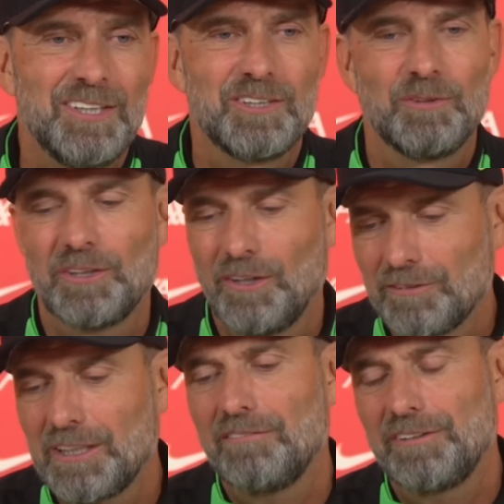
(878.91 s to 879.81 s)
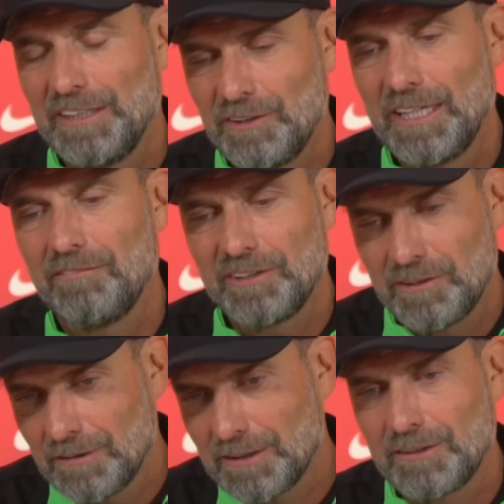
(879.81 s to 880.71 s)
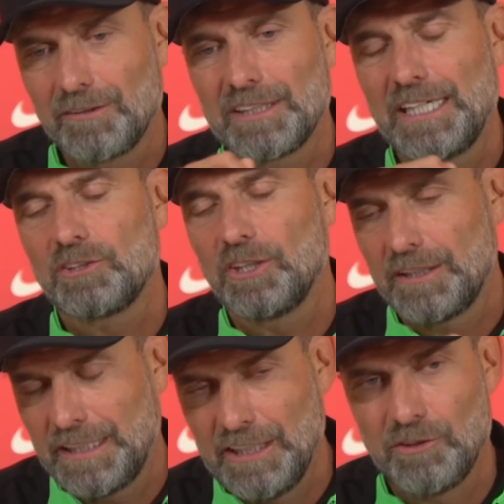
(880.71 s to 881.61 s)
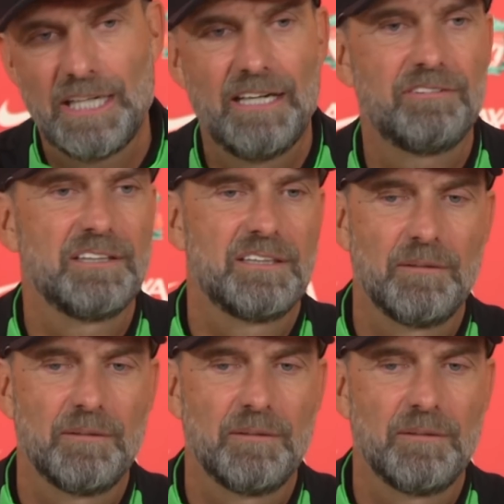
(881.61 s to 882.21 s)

So you want an autograph, here you have it. You want a signed shirt, here you have it.